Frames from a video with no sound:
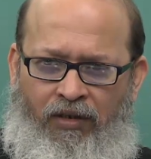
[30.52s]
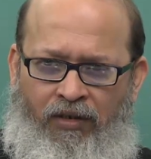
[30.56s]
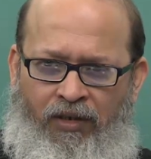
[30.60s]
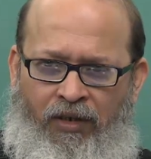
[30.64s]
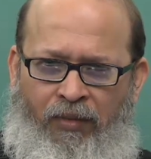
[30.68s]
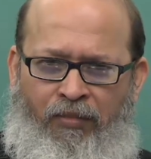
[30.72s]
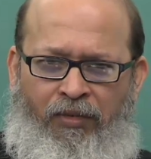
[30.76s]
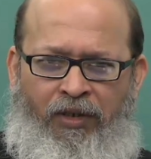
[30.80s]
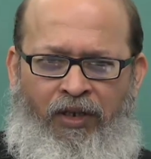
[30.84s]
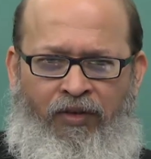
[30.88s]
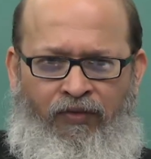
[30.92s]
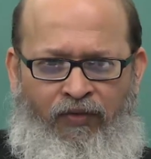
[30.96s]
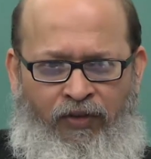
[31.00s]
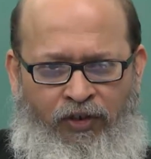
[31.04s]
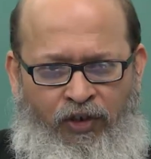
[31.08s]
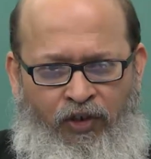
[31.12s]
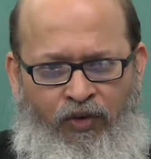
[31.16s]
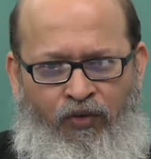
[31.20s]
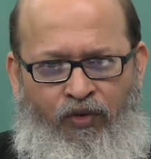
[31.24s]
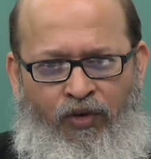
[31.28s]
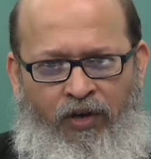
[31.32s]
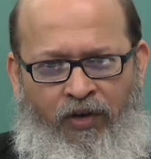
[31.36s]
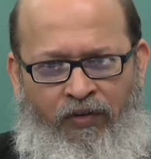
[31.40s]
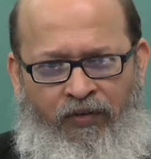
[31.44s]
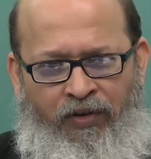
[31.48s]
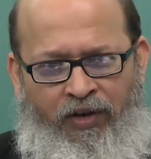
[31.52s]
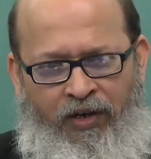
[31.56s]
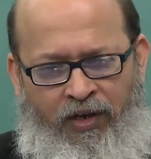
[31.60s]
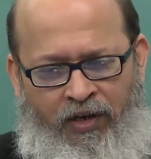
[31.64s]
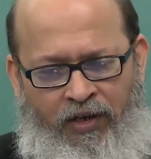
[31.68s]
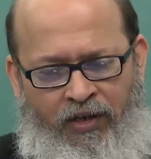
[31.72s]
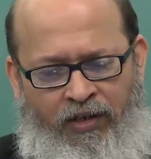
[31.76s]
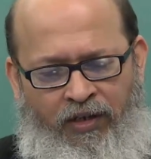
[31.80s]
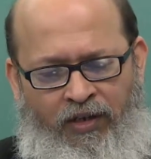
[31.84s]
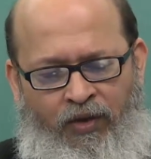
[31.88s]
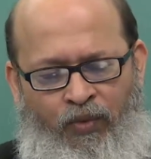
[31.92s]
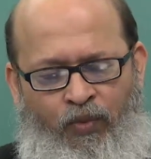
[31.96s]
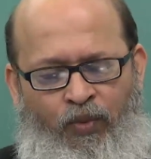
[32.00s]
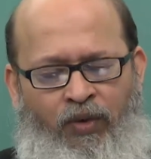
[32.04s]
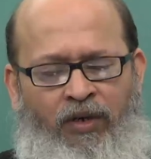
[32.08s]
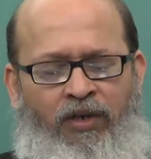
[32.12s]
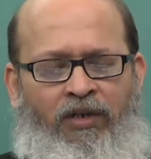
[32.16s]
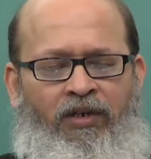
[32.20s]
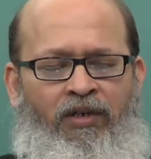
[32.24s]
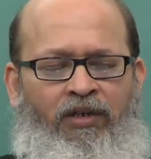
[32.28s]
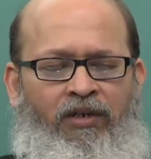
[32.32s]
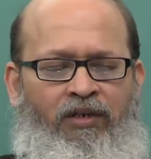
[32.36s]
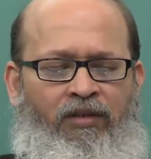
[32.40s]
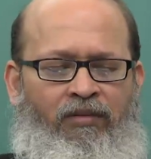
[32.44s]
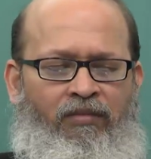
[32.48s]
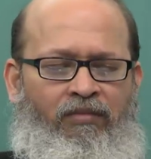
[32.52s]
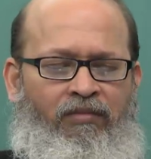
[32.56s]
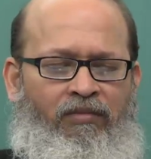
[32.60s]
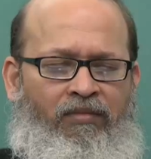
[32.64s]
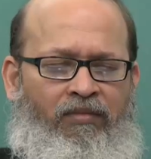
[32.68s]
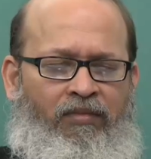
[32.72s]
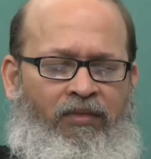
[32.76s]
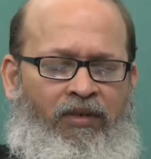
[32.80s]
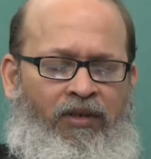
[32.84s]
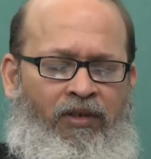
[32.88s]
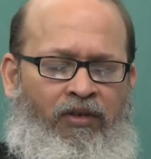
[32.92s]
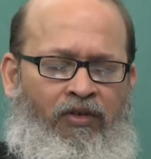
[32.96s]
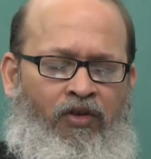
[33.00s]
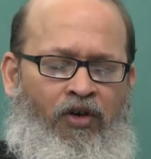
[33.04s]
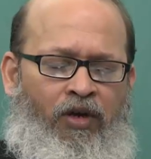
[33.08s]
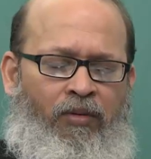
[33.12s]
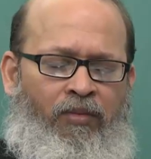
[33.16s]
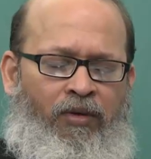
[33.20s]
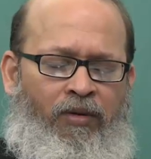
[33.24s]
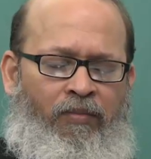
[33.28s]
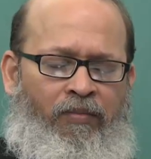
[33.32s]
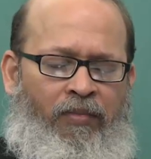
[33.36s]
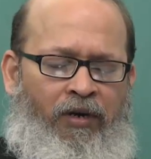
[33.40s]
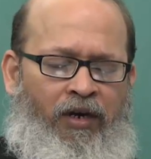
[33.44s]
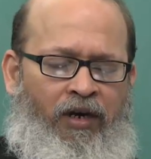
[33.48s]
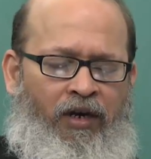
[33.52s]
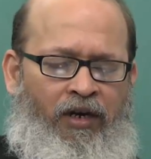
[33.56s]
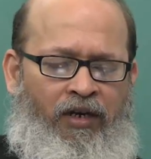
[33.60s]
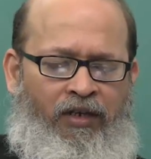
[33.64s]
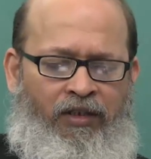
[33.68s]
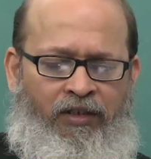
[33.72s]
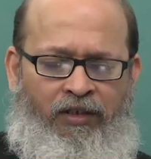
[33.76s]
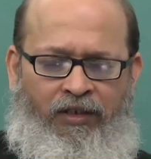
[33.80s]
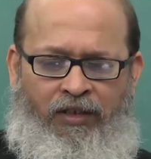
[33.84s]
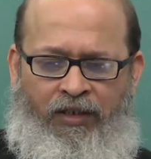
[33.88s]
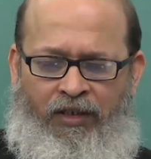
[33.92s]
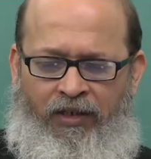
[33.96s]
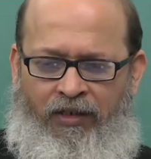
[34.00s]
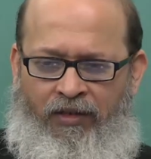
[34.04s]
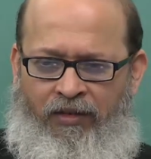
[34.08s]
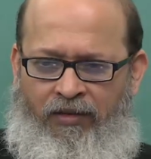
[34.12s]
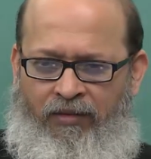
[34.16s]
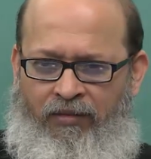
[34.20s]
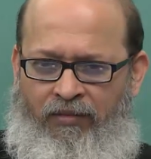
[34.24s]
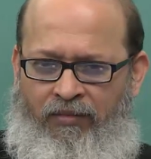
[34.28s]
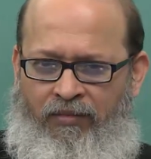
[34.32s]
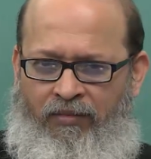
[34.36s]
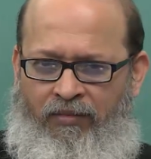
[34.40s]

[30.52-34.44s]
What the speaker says: something which you would have heard the word in common parlance, and